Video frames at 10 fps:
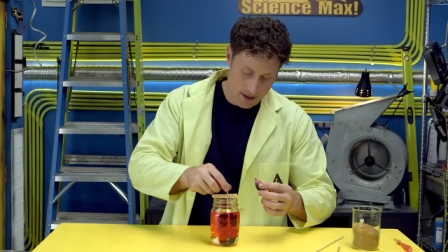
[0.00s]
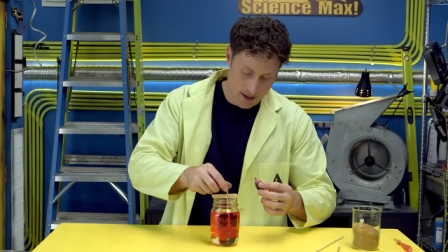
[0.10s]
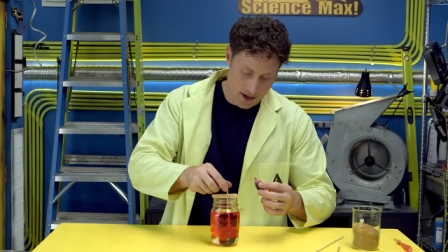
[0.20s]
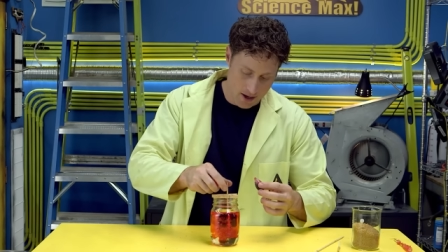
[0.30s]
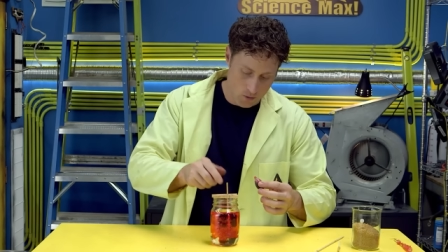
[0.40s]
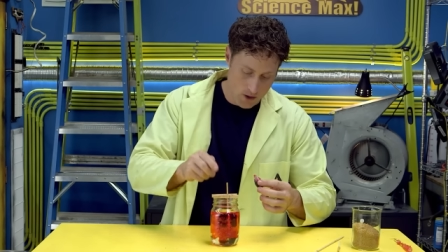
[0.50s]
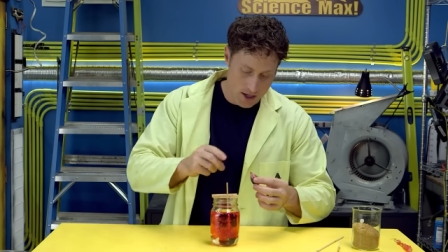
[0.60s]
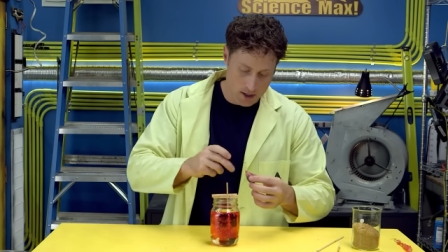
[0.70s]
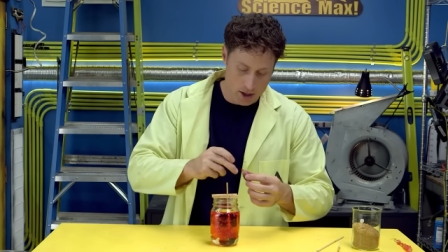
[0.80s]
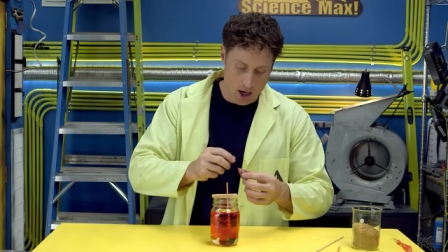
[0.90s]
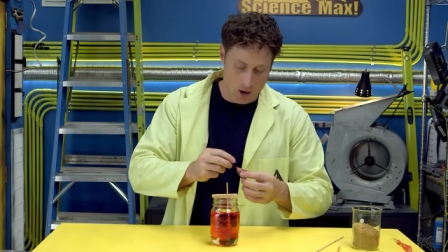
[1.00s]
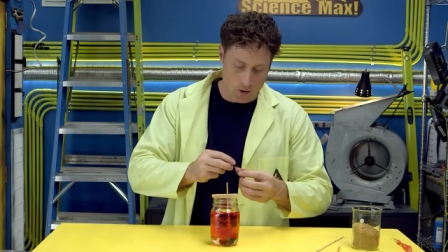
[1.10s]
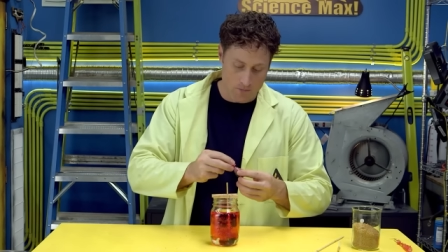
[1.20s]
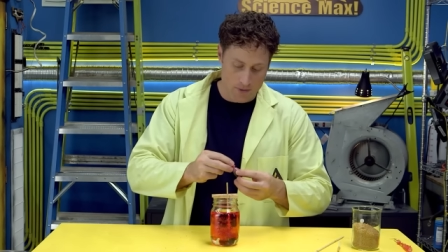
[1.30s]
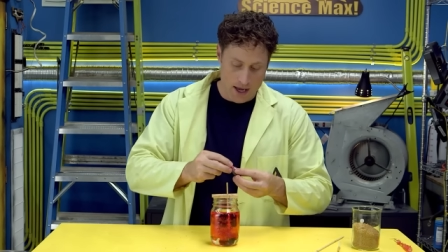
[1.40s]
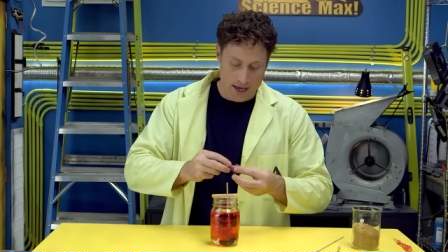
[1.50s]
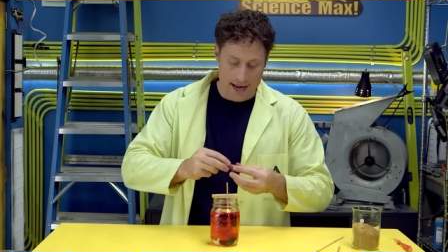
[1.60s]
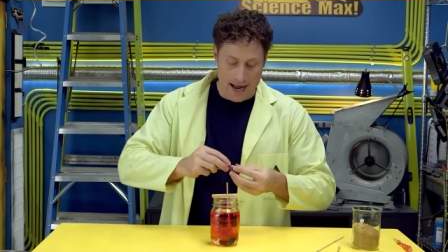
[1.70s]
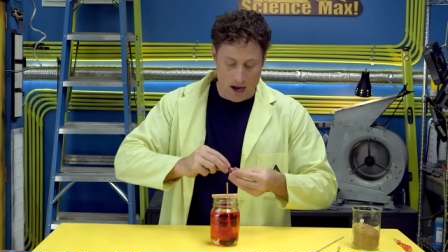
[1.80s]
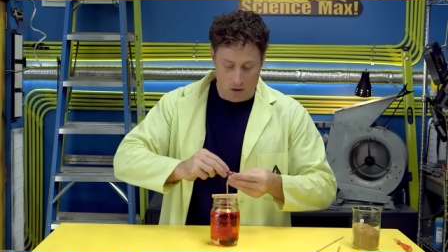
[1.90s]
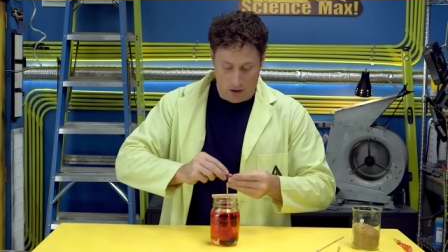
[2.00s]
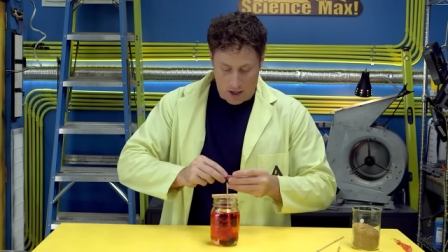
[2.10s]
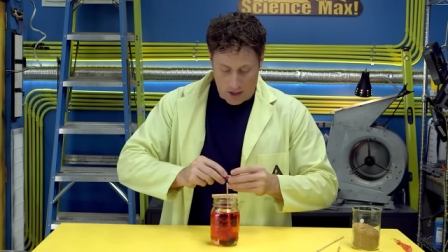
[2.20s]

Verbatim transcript: There we go. Now,